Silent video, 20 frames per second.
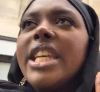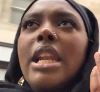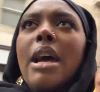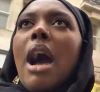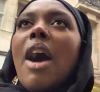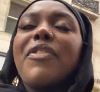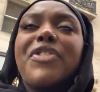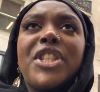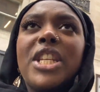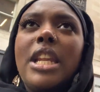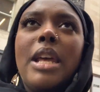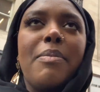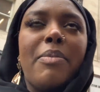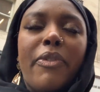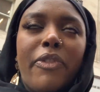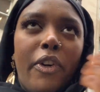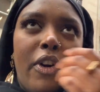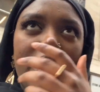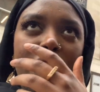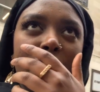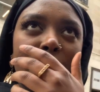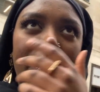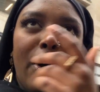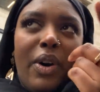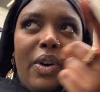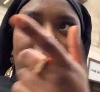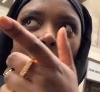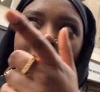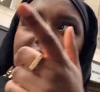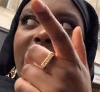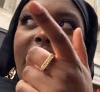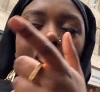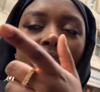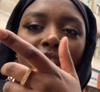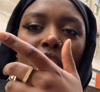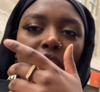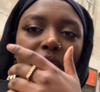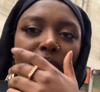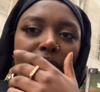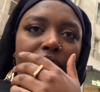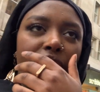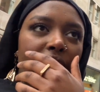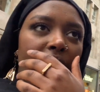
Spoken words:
I've seen him before as well. That was the